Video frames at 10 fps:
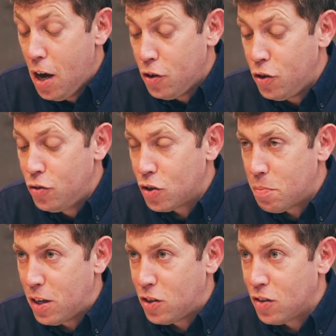And you
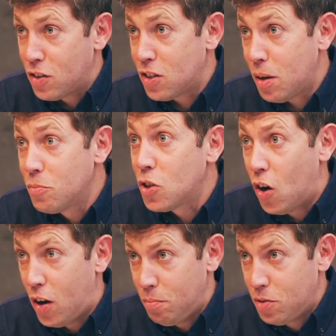just mentioned that
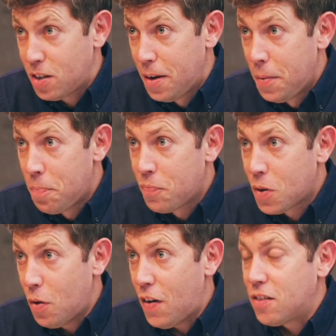sometimes
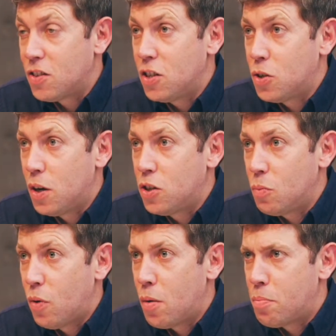we've had the
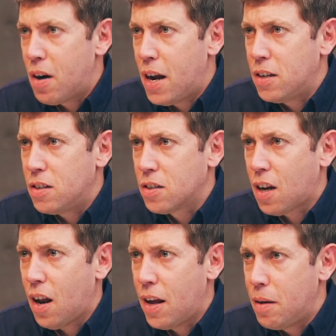situation where a brand has
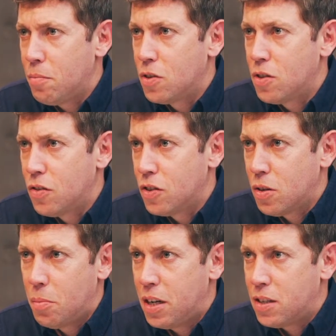claimed that
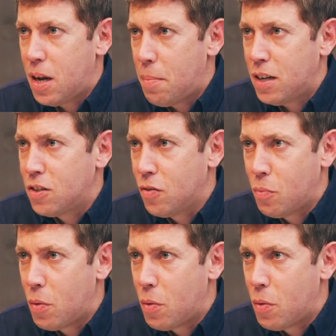somebody is an ambassador, and